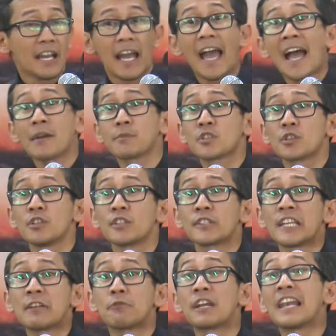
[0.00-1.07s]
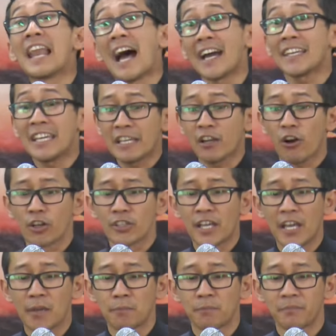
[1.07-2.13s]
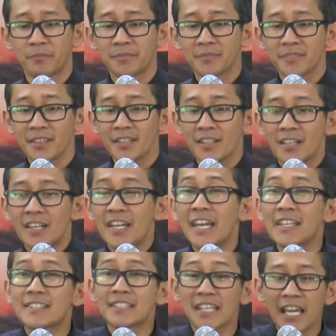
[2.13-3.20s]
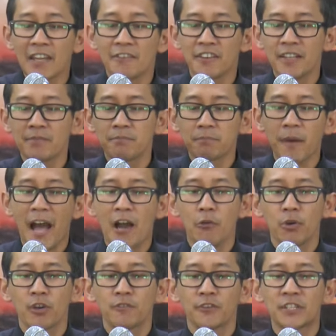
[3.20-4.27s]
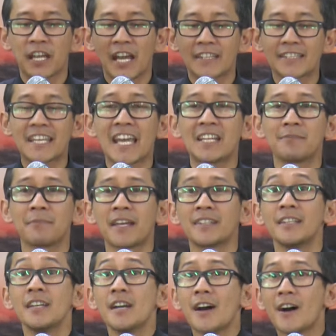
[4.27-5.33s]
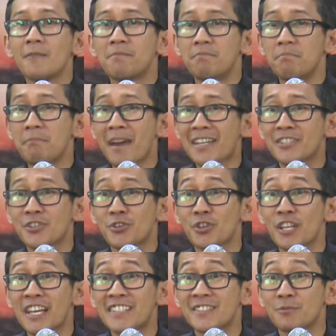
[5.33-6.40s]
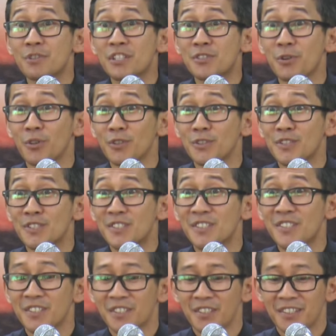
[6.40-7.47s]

absolutely relying on Him, is given power for the attainment of measureless results.